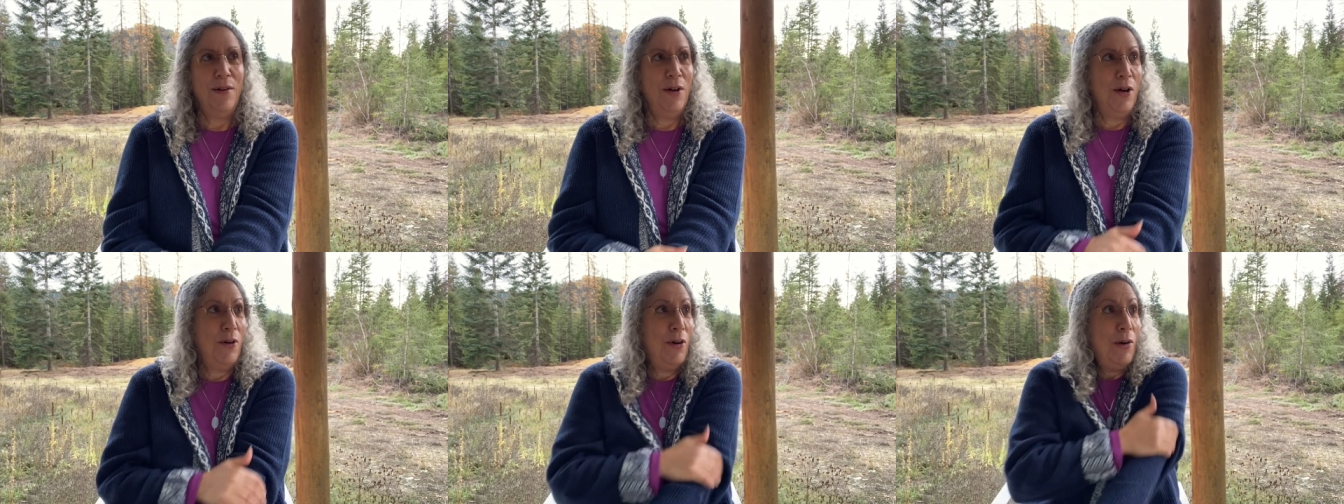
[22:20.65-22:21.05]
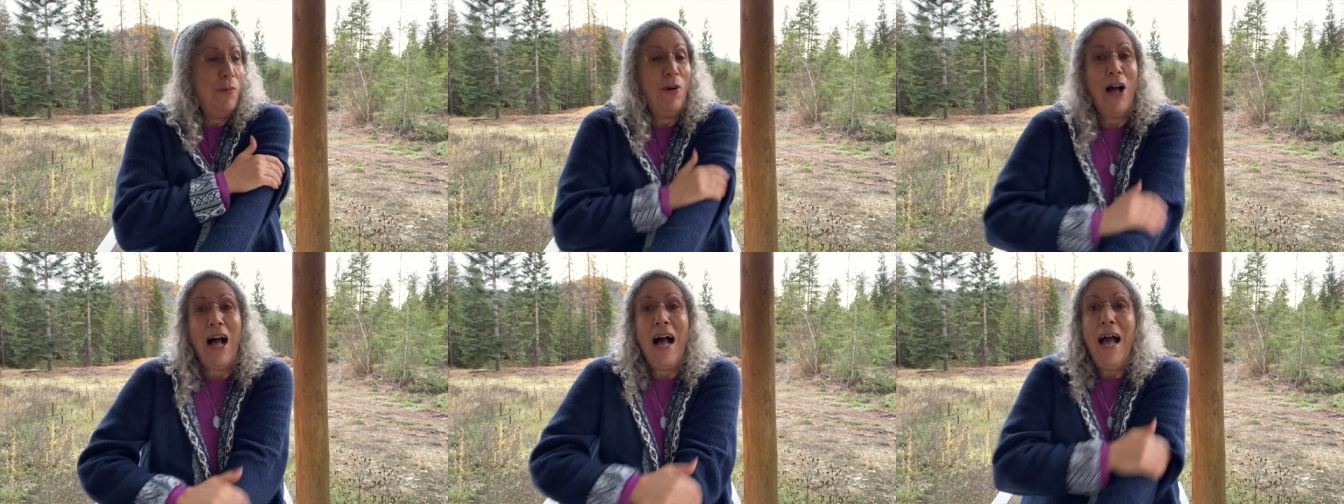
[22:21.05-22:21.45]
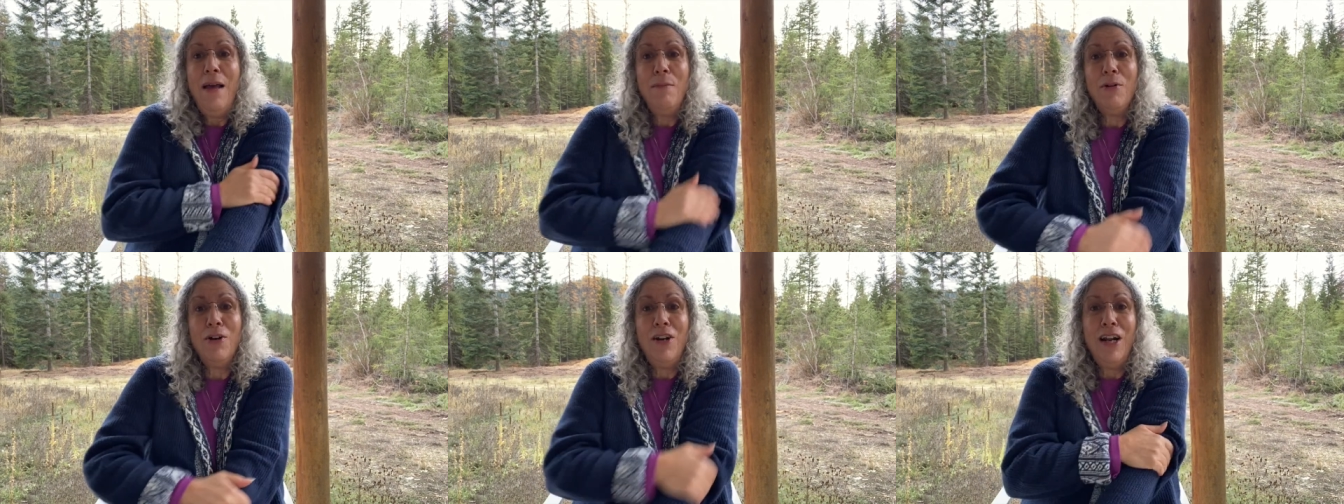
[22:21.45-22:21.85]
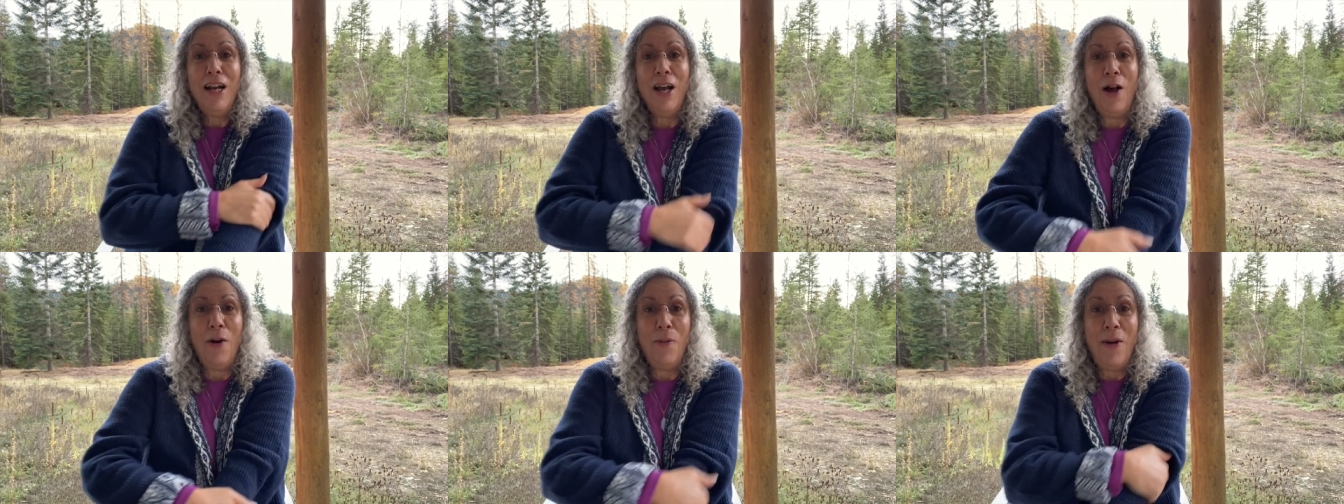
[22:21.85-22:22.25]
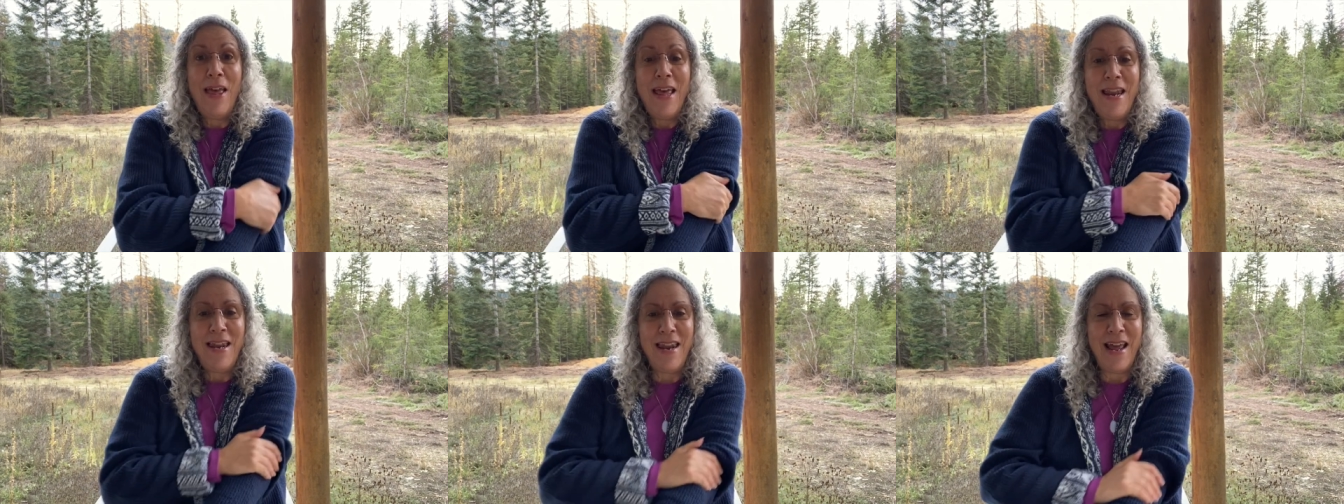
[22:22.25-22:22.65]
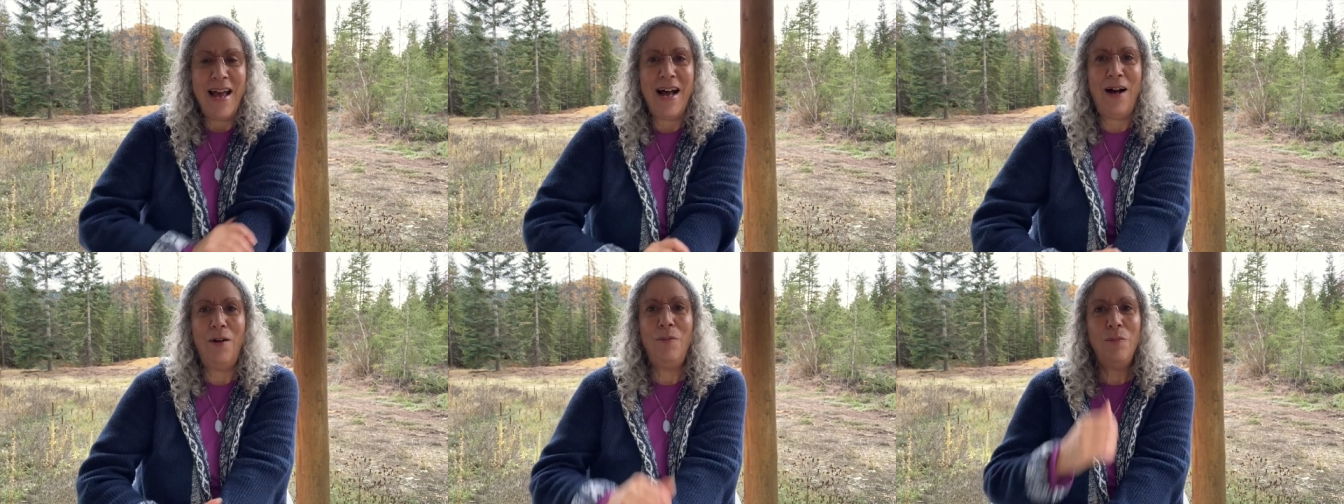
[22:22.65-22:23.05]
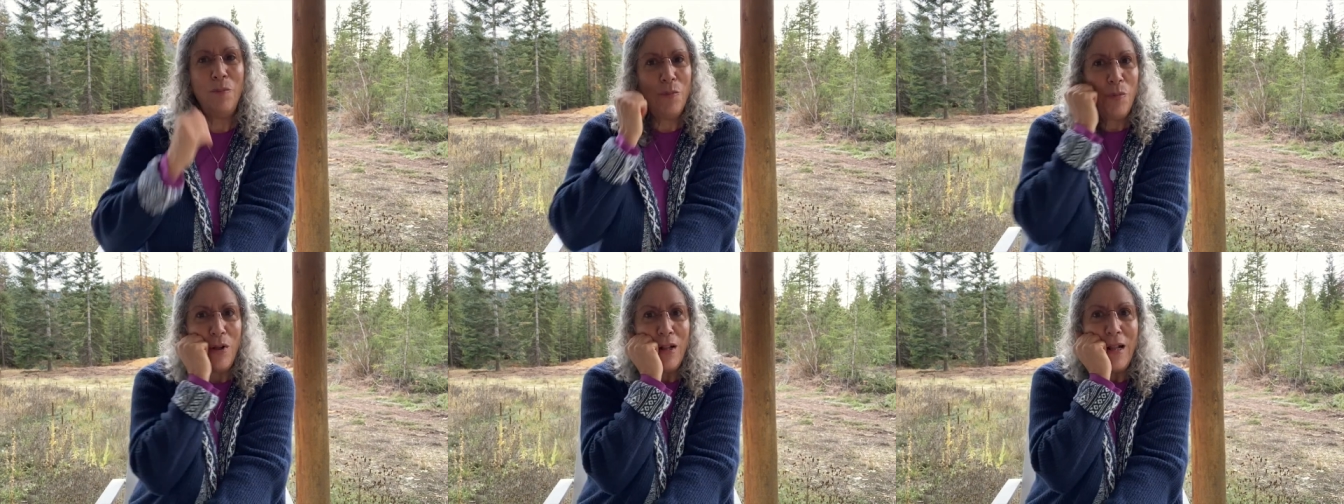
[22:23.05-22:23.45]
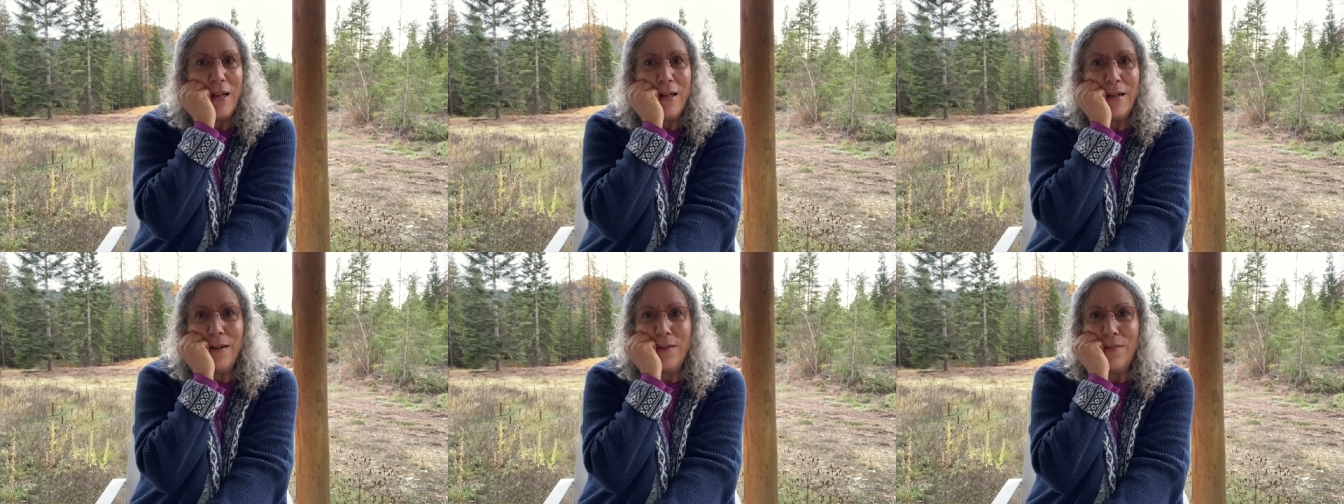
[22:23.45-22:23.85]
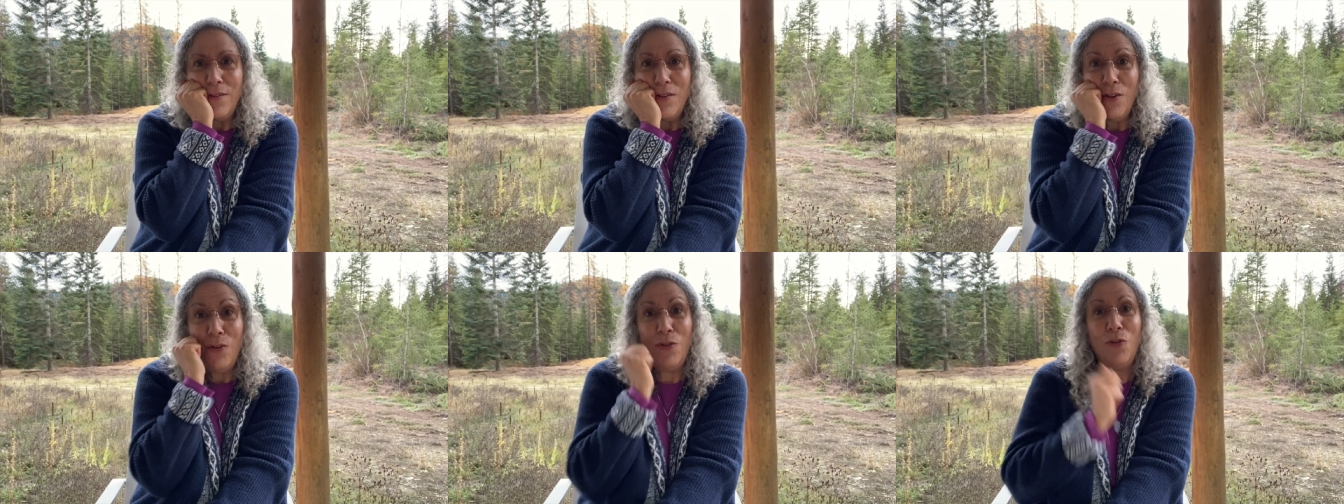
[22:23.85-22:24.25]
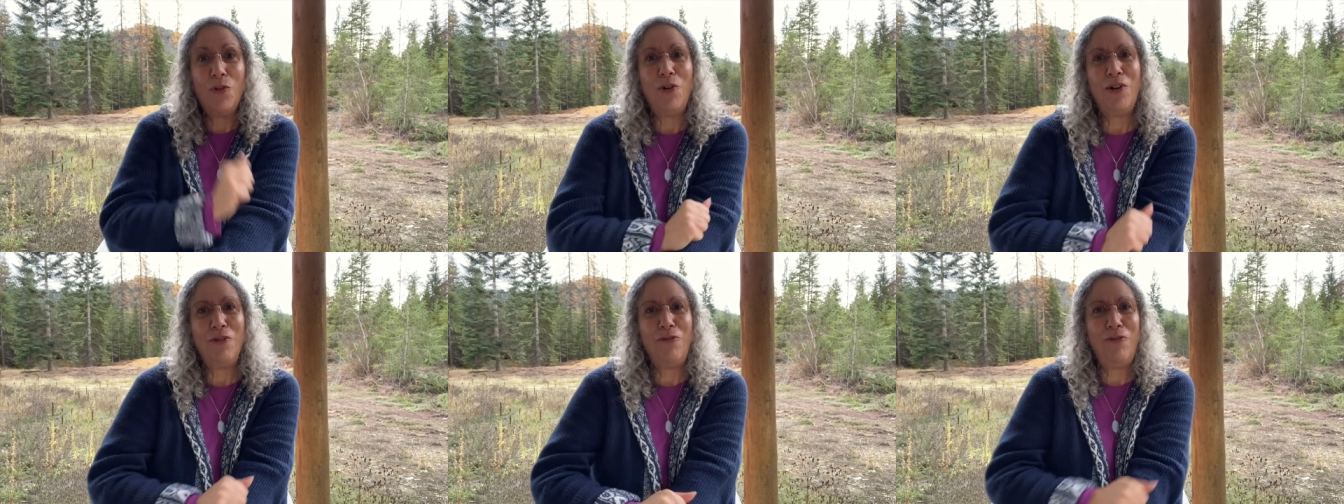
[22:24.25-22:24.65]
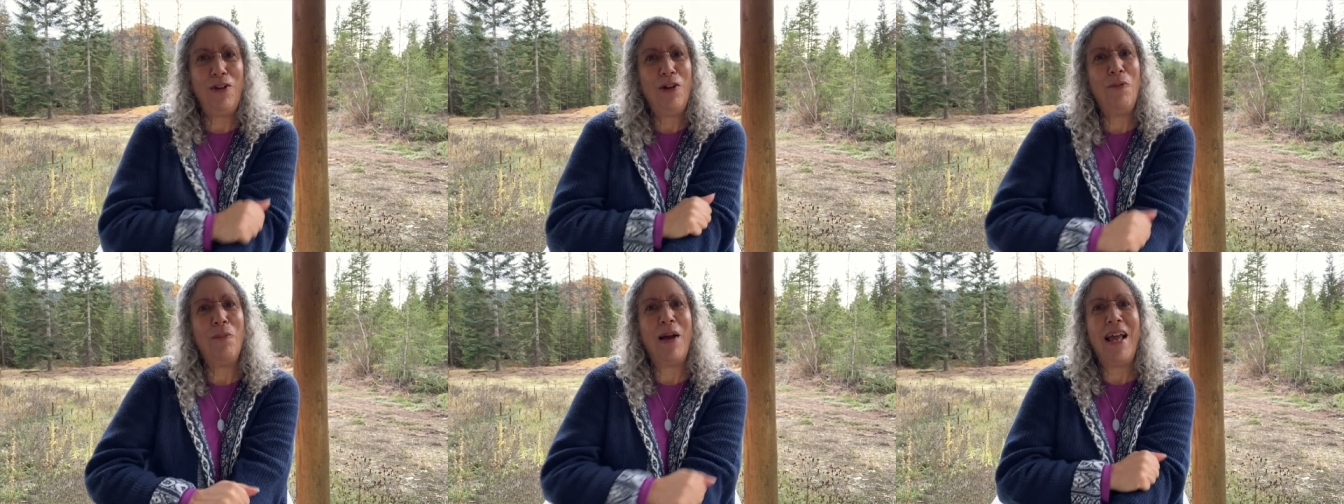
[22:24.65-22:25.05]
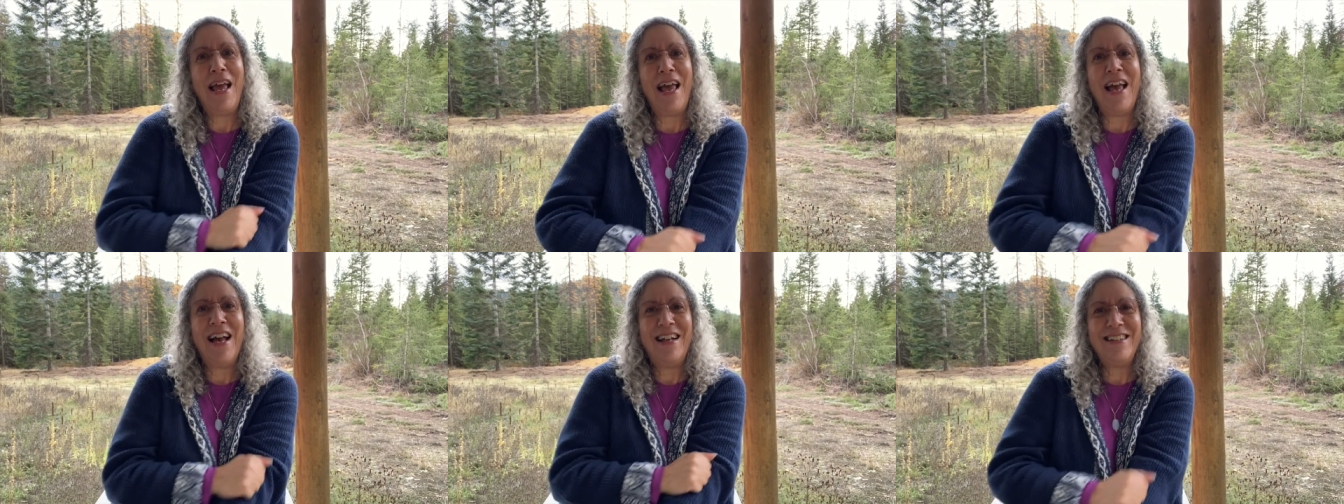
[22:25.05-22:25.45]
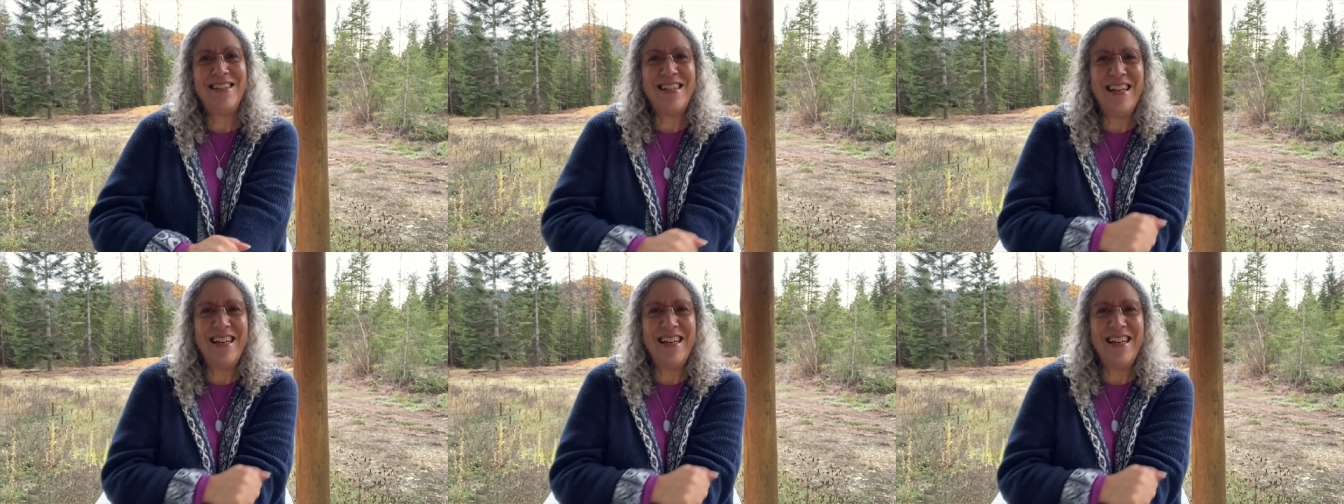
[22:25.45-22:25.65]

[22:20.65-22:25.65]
All right, well, I'm going to go in now while I can still sort of feel my hands.